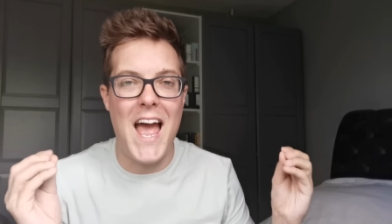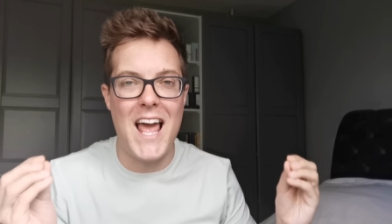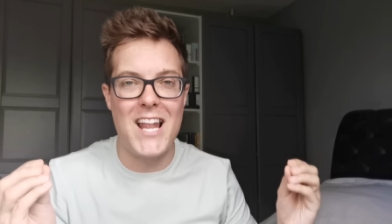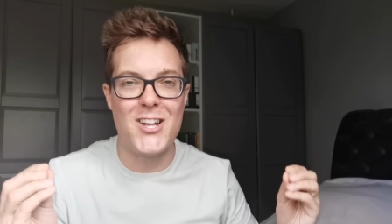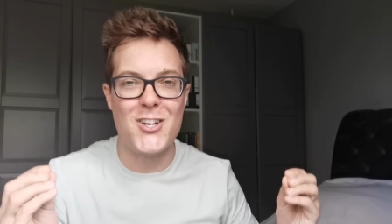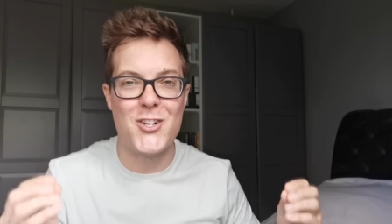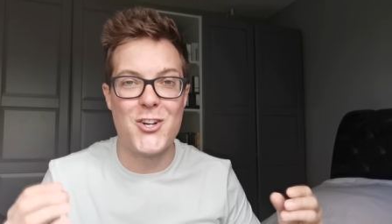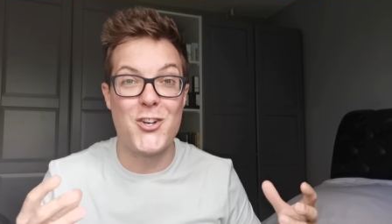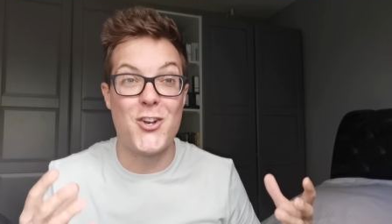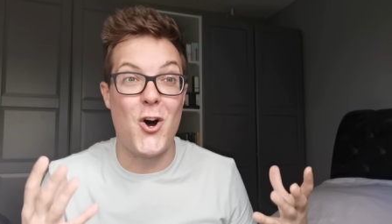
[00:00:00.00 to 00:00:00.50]

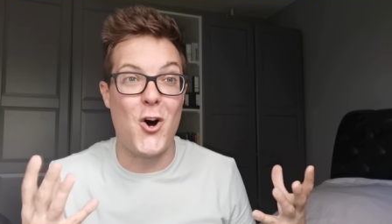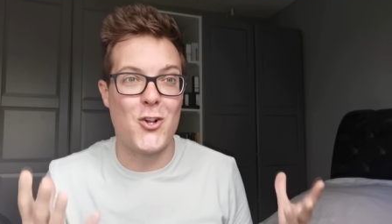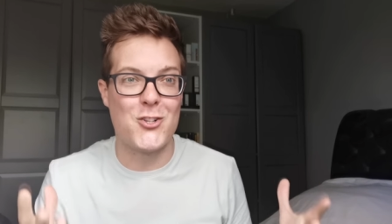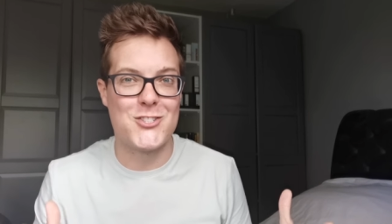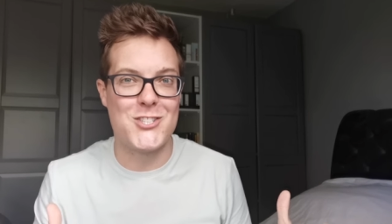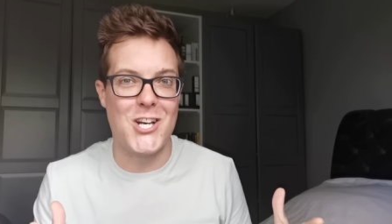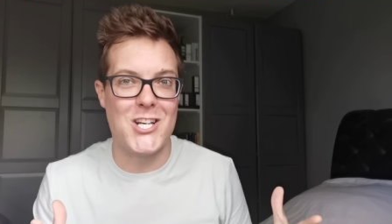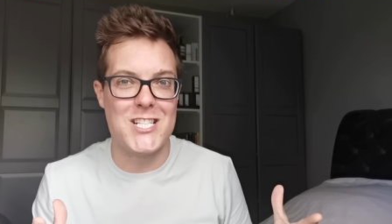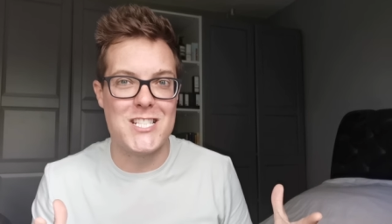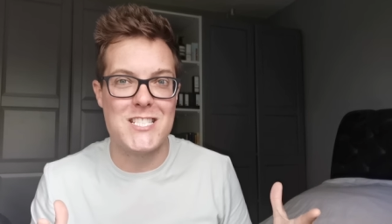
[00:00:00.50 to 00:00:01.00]
elegant
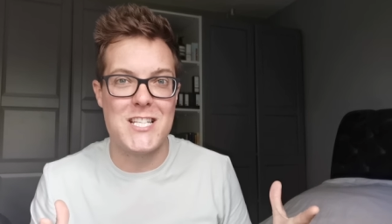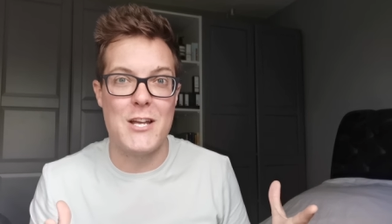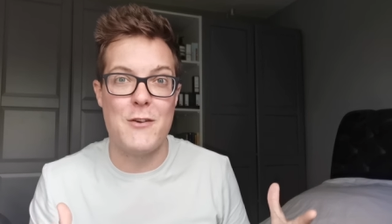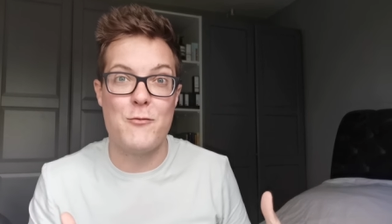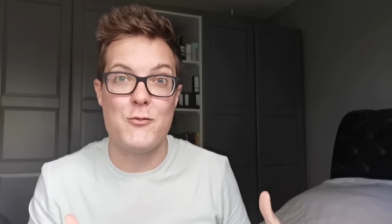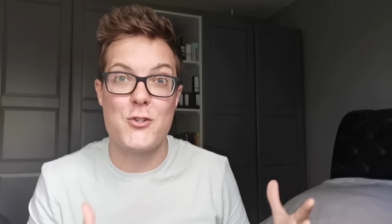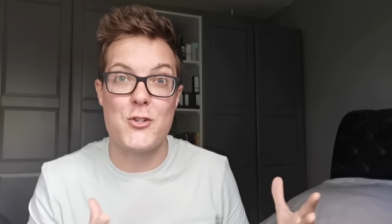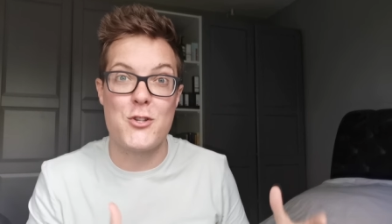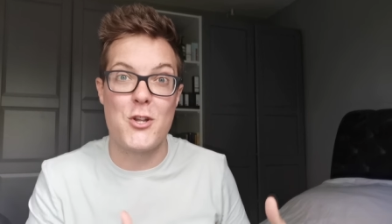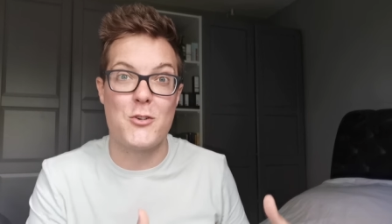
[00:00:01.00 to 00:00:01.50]

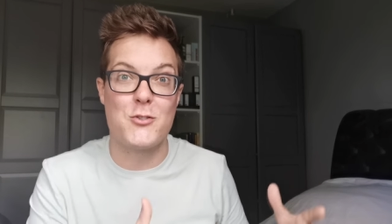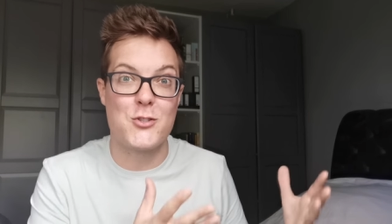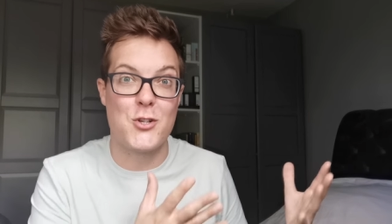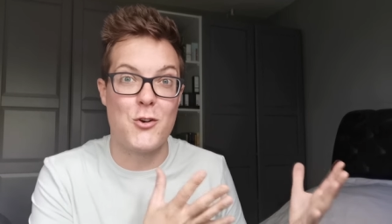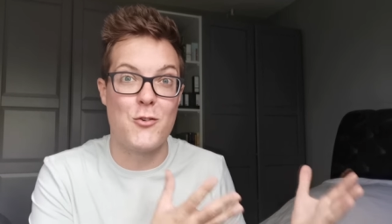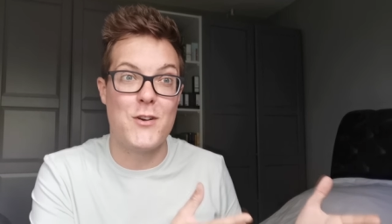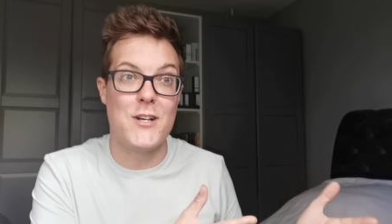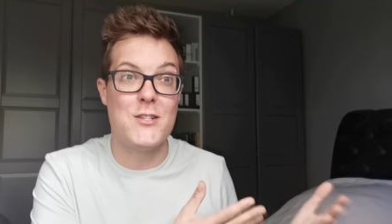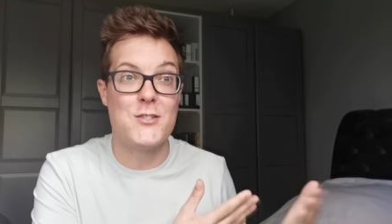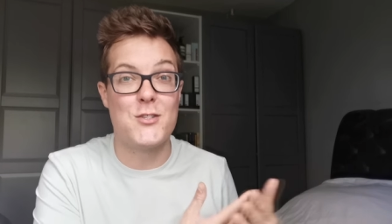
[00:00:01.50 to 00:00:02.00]
alternative to those
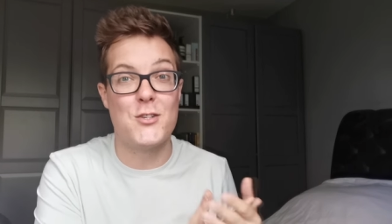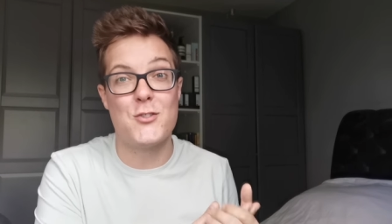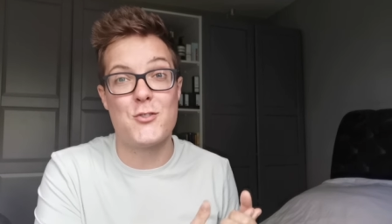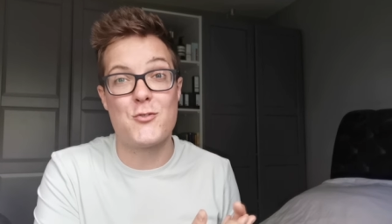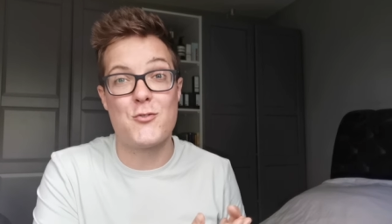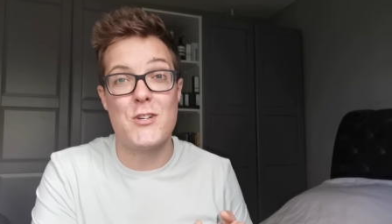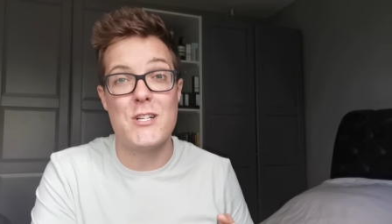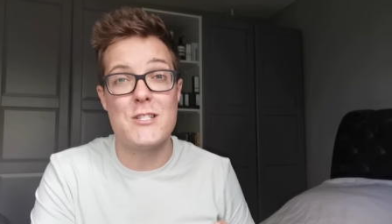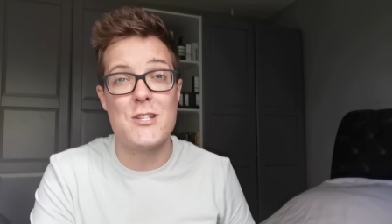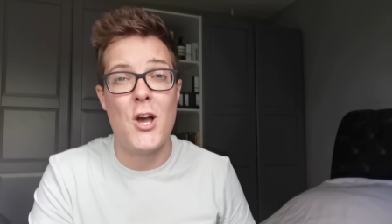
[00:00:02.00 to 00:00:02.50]
Korean
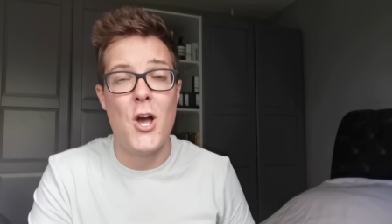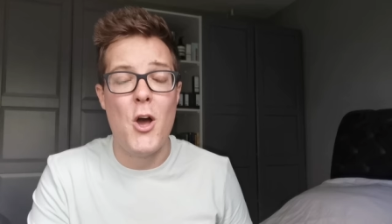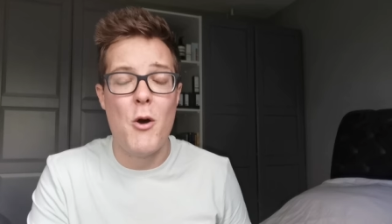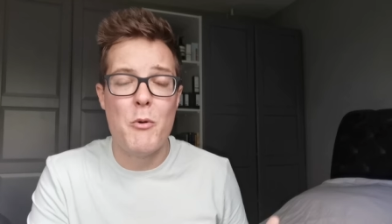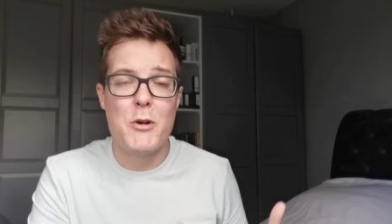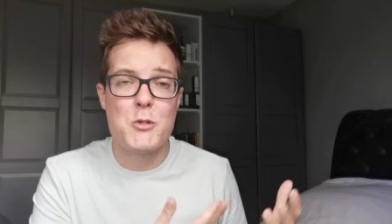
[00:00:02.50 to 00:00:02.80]
sunscreens